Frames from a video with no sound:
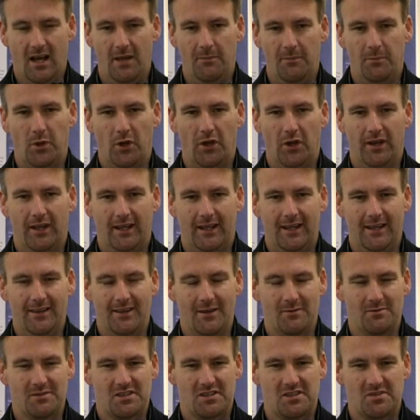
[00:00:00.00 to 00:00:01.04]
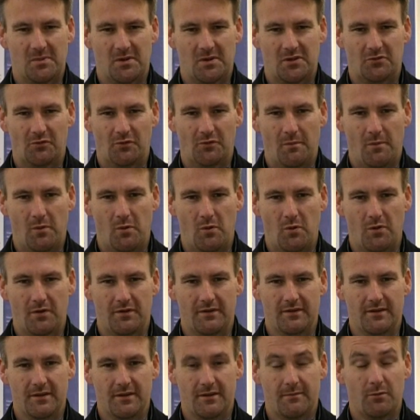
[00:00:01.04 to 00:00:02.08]
I'm Bernard Hickey. That was a special
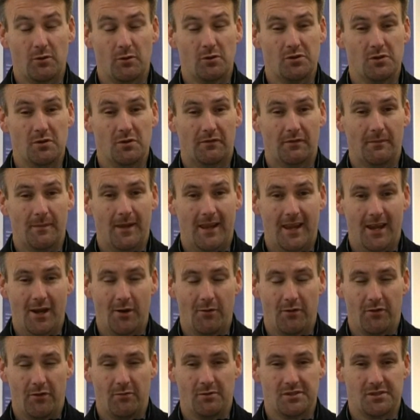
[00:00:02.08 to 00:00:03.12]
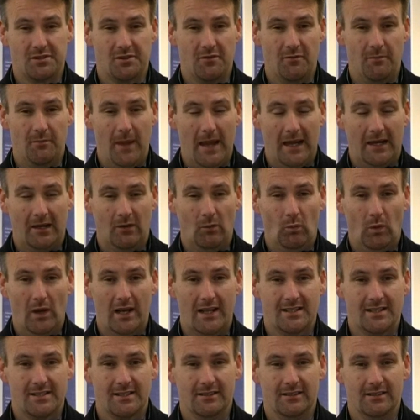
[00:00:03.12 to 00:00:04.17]
report brought to you from here at the Reserve Bank in
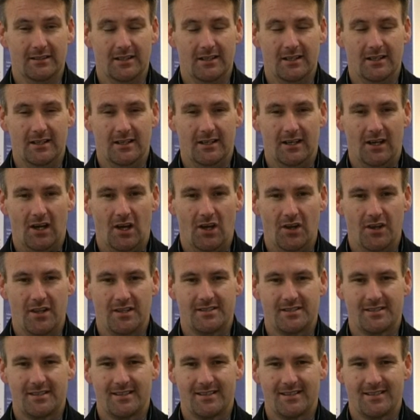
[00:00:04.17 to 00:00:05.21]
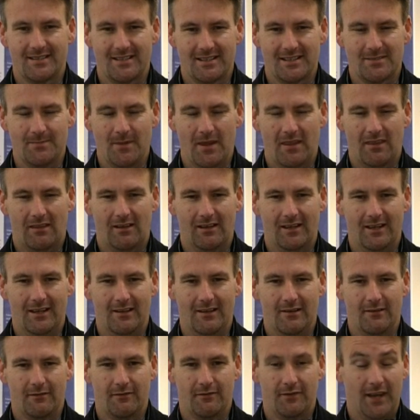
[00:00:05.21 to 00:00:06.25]
Wellington on its
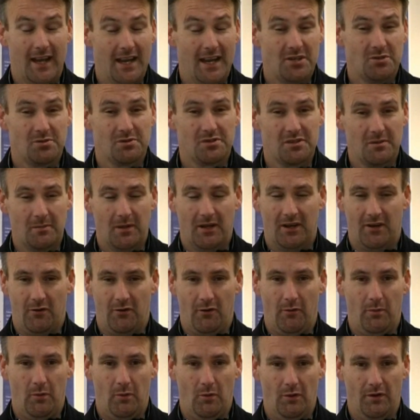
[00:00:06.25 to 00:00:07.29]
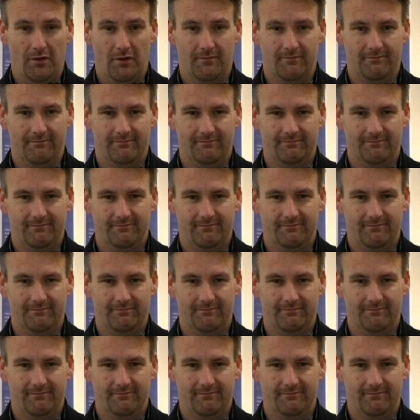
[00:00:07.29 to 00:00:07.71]
six-monthly financial stability report.